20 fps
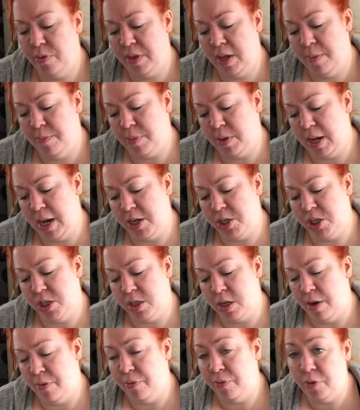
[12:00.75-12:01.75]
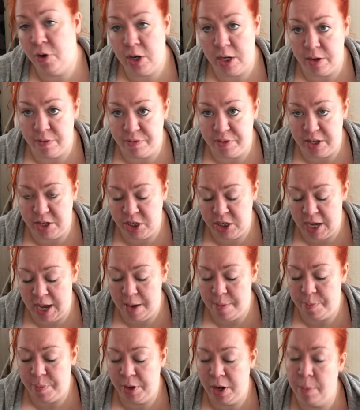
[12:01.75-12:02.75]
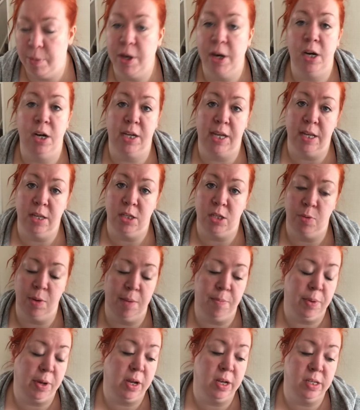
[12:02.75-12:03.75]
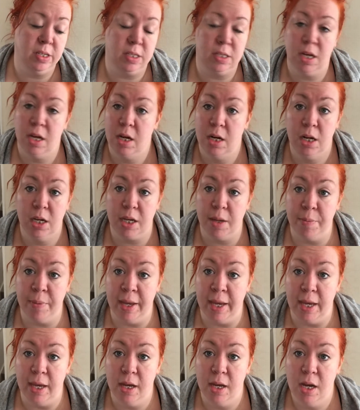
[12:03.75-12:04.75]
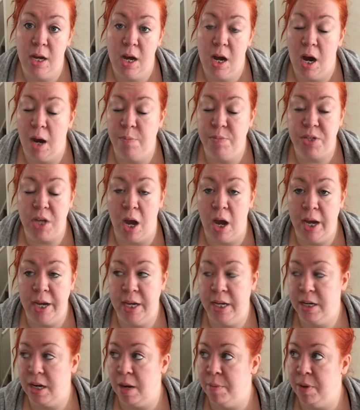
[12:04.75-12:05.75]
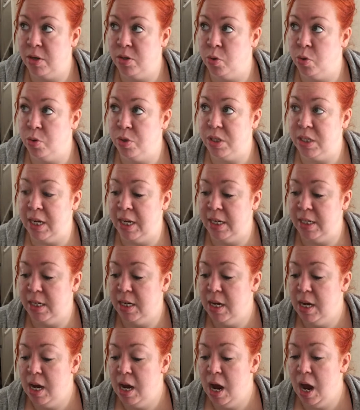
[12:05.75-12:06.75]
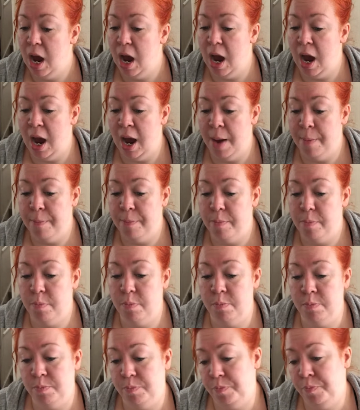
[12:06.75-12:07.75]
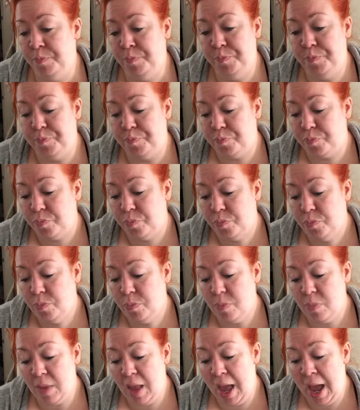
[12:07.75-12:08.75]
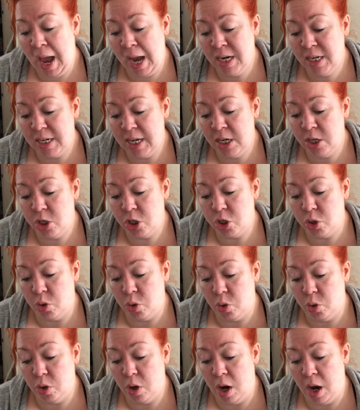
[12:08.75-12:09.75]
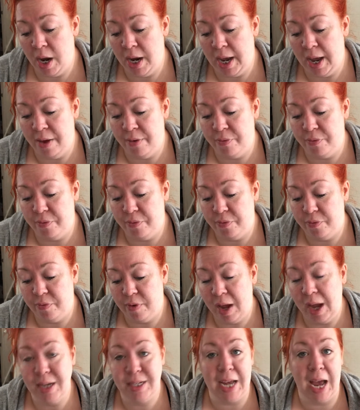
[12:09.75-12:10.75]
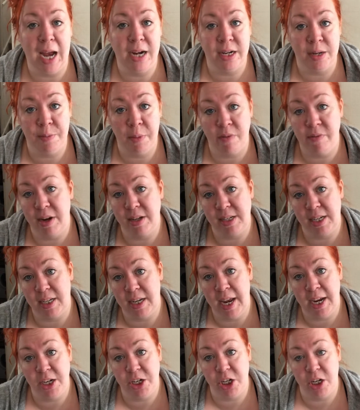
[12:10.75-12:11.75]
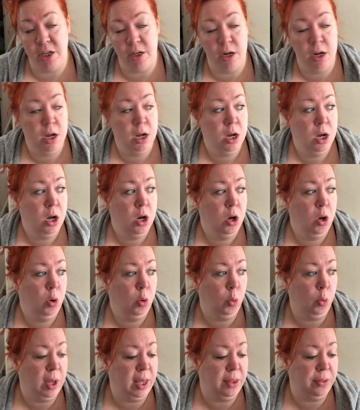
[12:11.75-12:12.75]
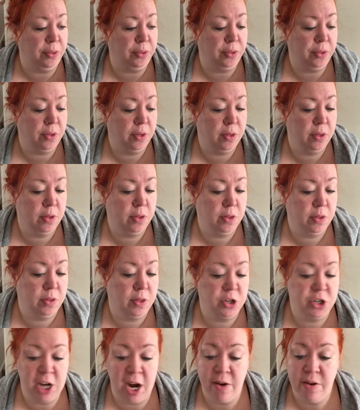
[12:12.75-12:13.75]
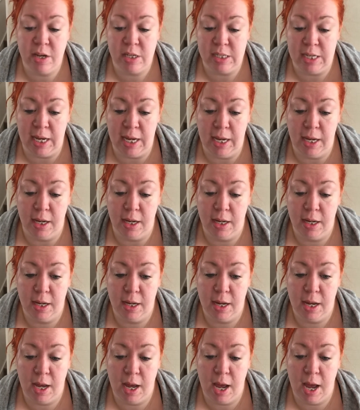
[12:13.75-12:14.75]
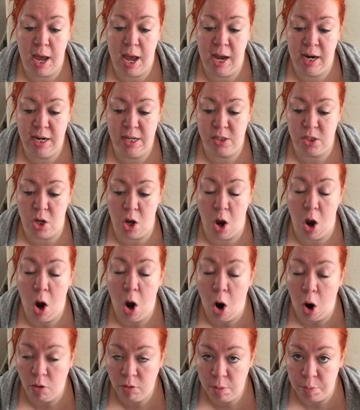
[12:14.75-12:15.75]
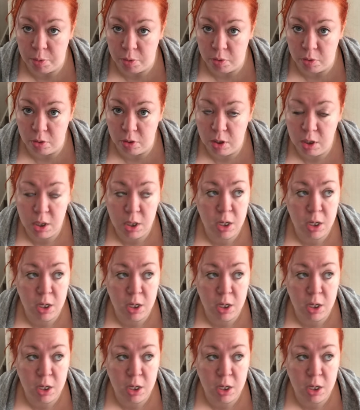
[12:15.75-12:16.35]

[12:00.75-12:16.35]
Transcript: what the implications are fully of this yet, but I'm going to look into it because look at me. I'm tired, I'm exhausted. And in short, I have had to hand in my resignation with the charity. And it's horrible.